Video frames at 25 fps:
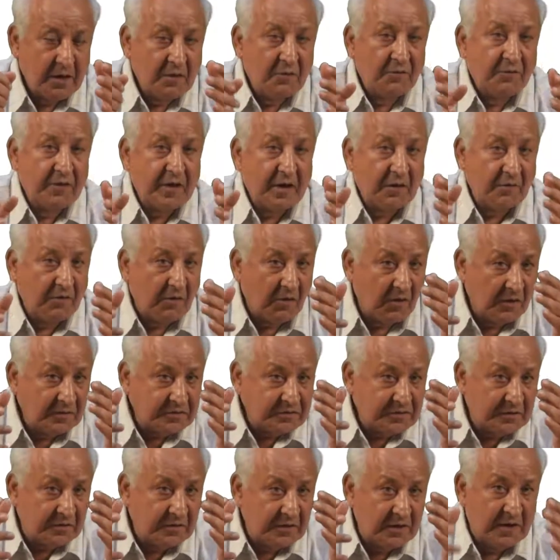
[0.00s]
We have
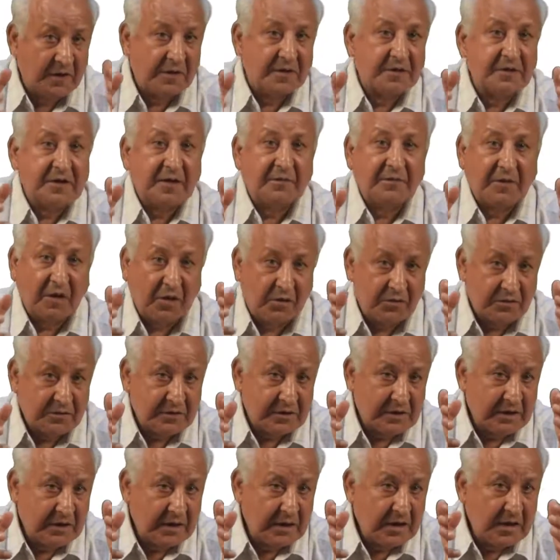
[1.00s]
also learned
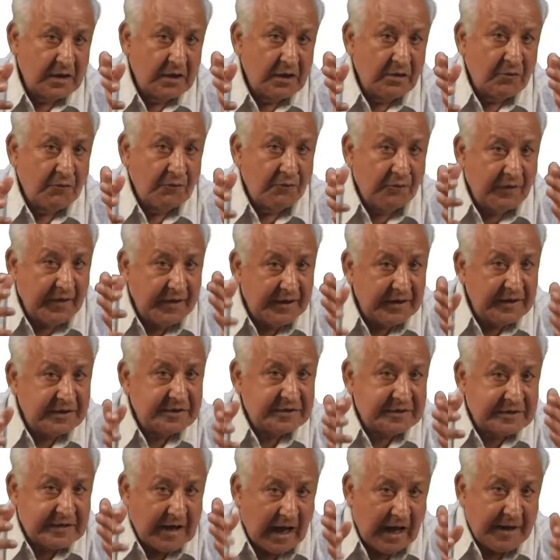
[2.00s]
about
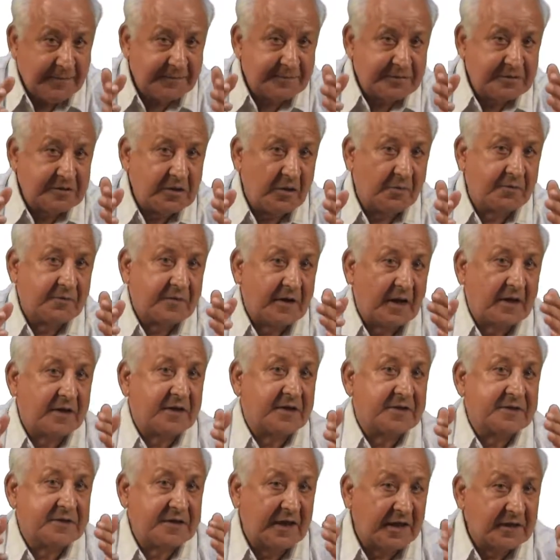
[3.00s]
various types of
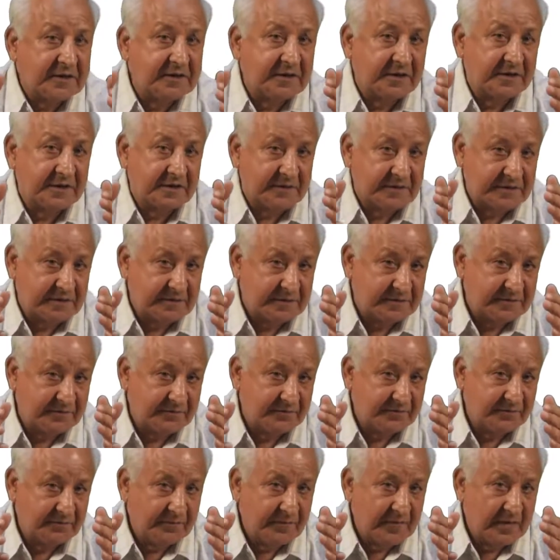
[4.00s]
color centers
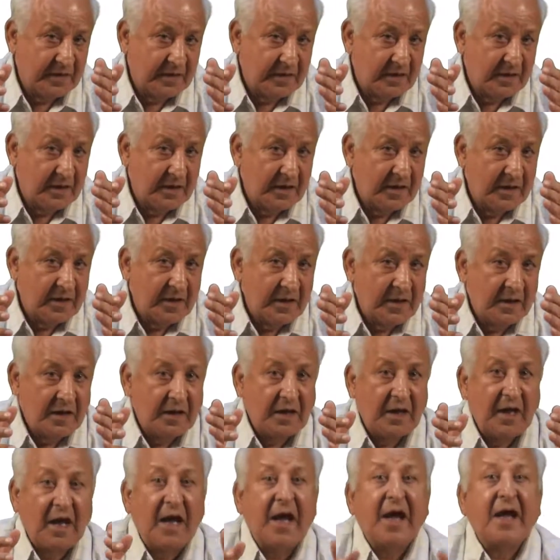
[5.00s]

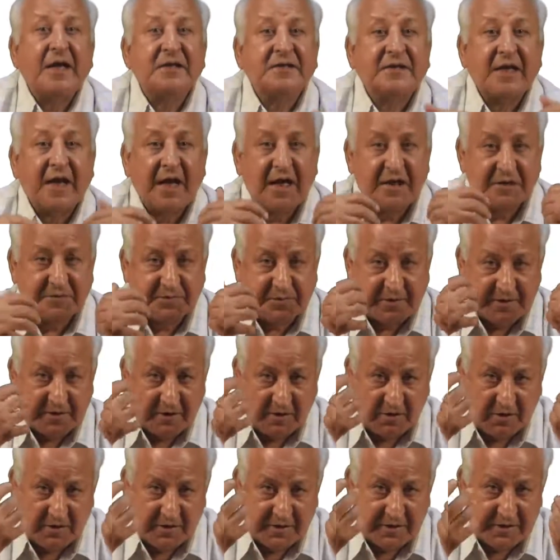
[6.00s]
as has been
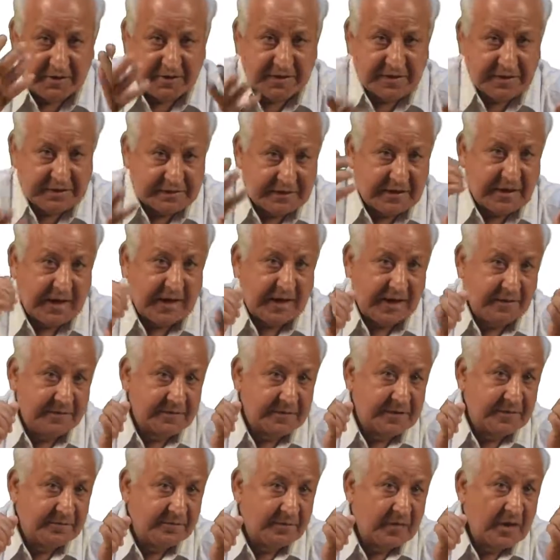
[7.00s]
already
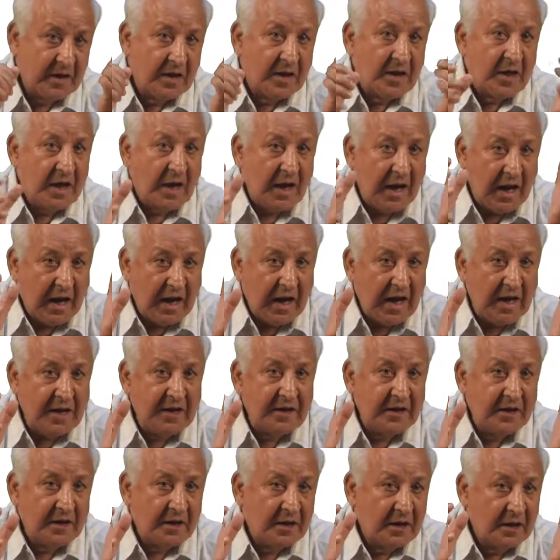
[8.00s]
described
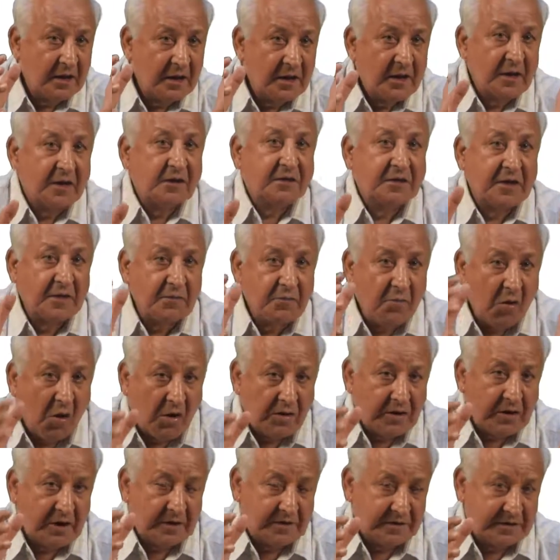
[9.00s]
and the
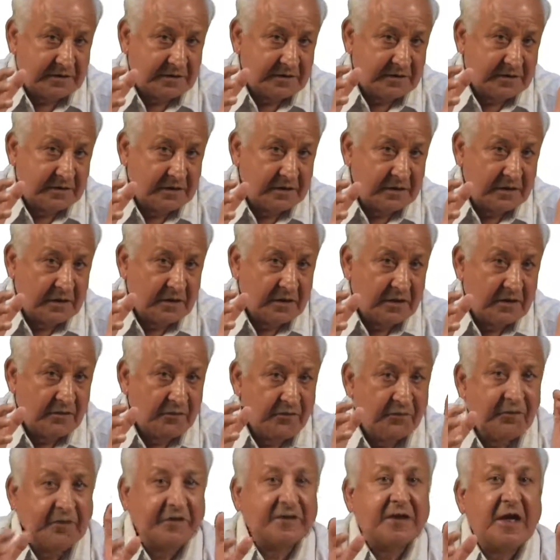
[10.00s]
models
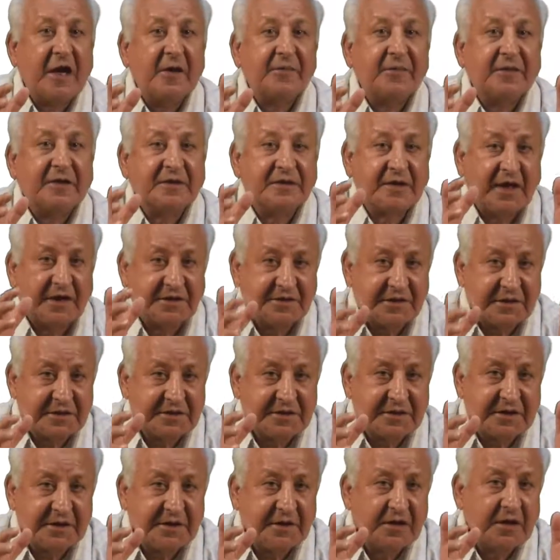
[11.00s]
which have been
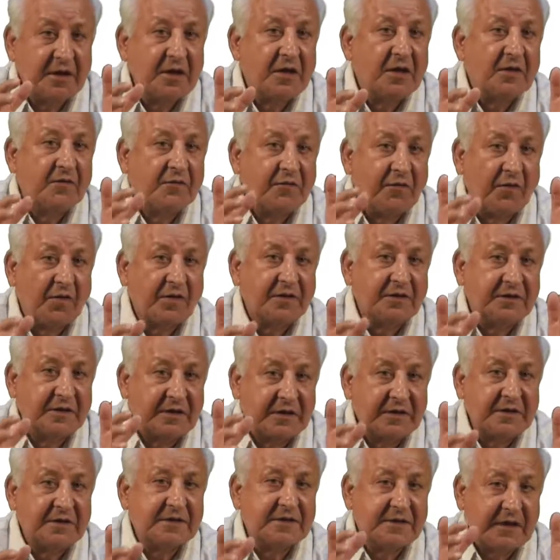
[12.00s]
suggested for
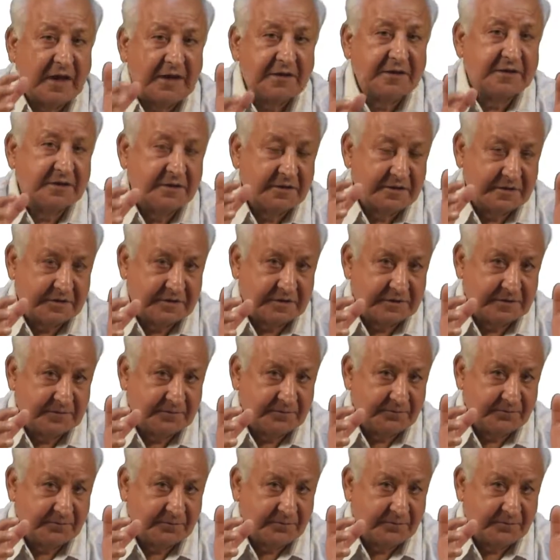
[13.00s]
these centers.